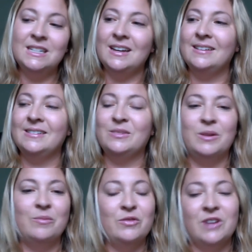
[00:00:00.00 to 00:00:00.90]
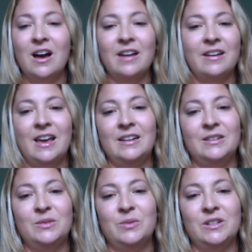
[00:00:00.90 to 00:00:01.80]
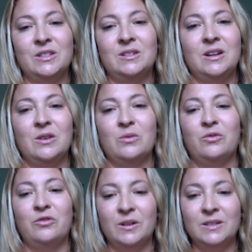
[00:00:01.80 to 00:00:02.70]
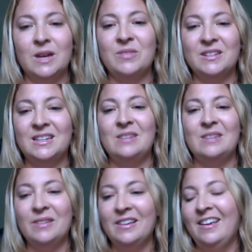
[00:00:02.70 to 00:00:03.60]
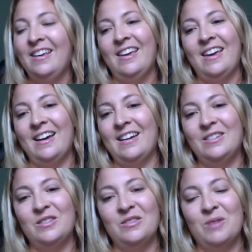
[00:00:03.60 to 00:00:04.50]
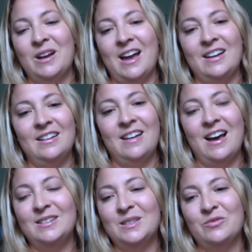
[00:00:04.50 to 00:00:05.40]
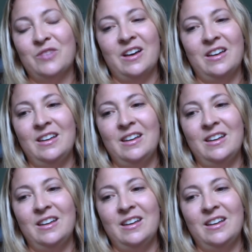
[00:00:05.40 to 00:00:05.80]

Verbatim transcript: And we moved on and we just, you know, filled up the team and went at it and had some fun.